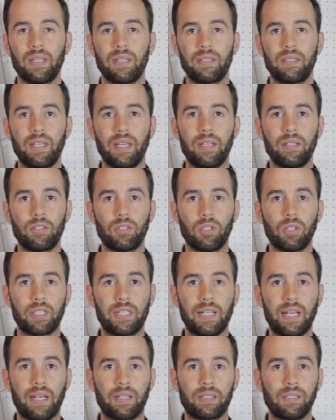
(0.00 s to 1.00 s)
Then you're
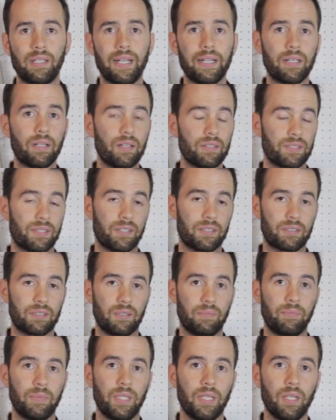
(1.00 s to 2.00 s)
looking at a glycol
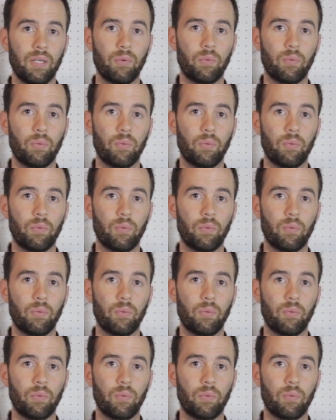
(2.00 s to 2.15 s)
system,